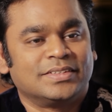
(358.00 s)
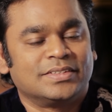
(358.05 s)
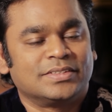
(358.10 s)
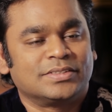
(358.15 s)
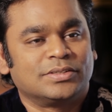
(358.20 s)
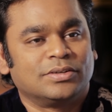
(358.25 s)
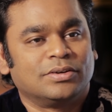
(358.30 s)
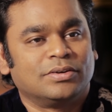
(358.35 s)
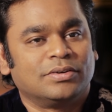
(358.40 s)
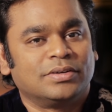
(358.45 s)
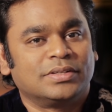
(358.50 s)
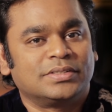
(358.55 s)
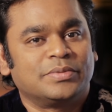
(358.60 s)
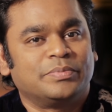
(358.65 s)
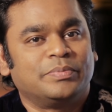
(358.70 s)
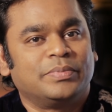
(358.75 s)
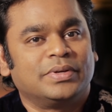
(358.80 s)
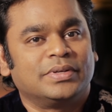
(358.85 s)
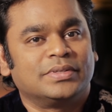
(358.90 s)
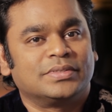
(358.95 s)
So it's
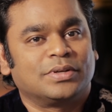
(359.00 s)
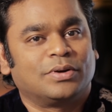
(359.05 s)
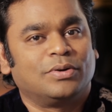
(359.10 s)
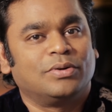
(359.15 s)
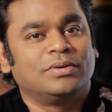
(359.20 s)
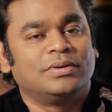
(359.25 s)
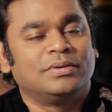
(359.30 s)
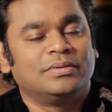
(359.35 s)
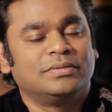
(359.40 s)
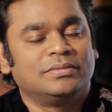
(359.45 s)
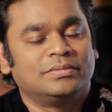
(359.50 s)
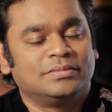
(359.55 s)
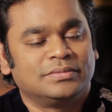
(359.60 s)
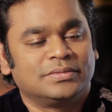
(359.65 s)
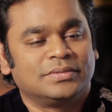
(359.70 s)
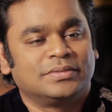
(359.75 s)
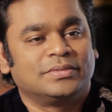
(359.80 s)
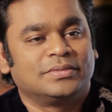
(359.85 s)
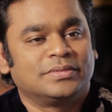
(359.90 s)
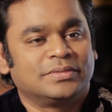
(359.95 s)
a whole
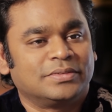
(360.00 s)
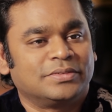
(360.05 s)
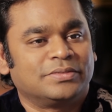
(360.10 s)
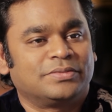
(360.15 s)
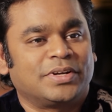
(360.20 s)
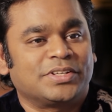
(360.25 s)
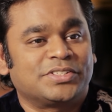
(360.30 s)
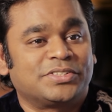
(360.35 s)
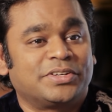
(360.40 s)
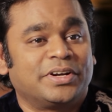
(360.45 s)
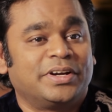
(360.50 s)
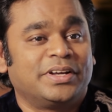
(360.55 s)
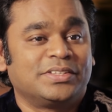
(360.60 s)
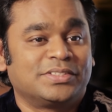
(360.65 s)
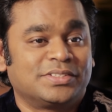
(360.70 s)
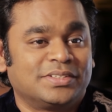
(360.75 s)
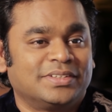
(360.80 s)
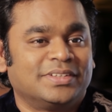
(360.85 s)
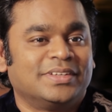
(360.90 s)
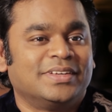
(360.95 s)

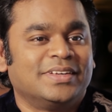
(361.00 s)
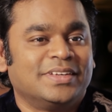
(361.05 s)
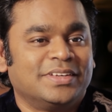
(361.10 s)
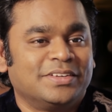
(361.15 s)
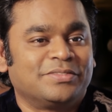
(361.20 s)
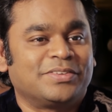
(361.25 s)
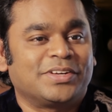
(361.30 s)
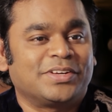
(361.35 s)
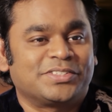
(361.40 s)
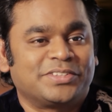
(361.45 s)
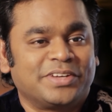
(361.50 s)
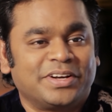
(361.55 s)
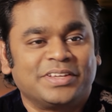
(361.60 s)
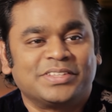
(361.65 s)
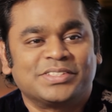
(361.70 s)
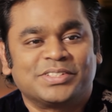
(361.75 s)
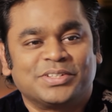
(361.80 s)
frustrating